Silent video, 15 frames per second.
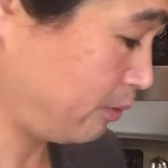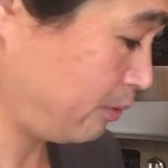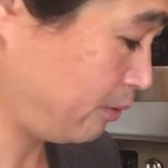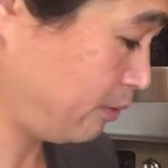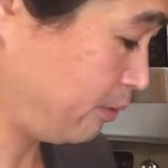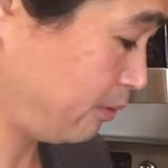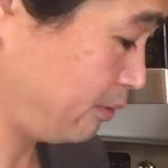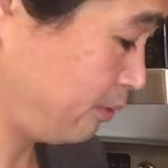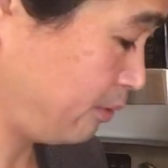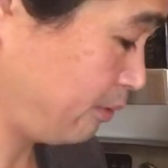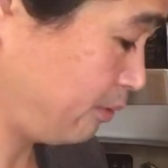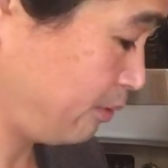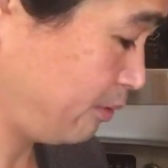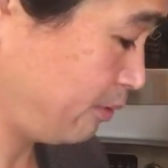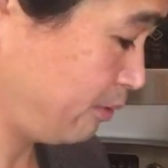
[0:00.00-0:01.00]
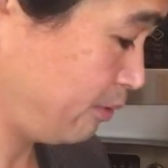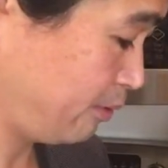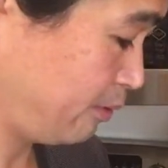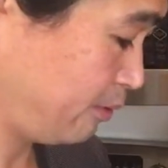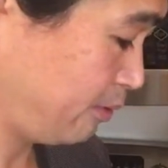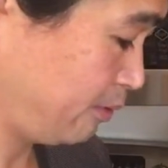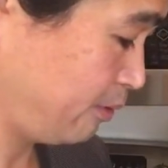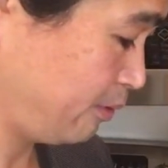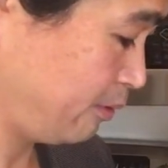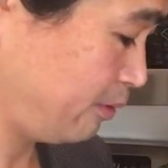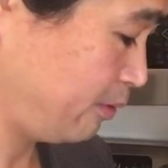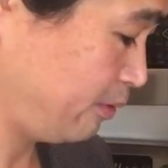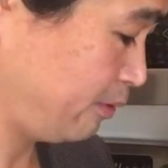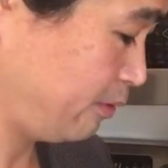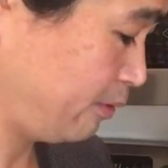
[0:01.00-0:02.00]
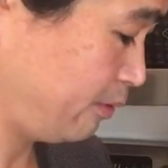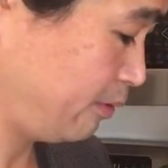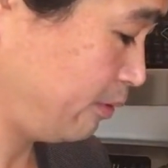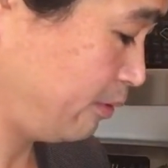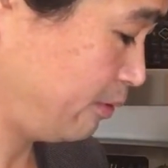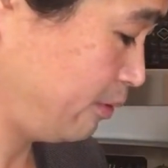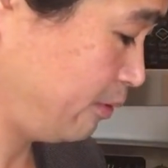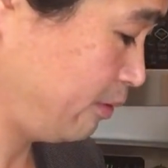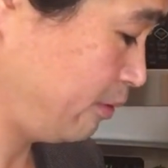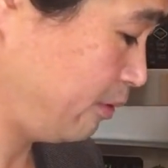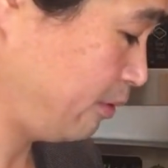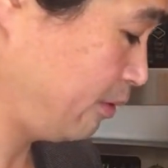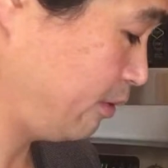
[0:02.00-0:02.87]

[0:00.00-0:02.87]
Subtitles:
(no one is talking)